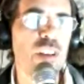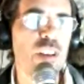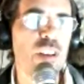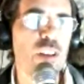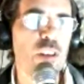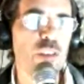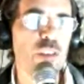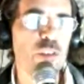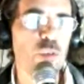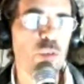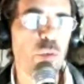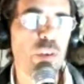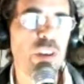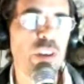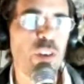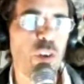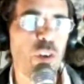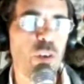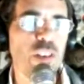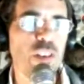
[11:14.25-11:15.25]
story
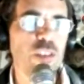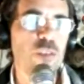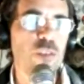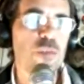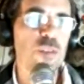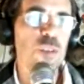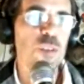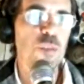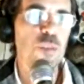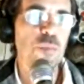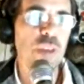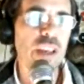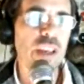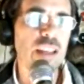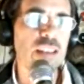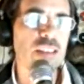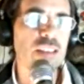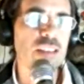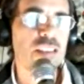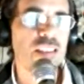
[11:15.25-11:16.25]
Currents of
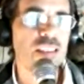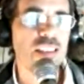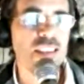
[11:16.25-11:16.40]
Space.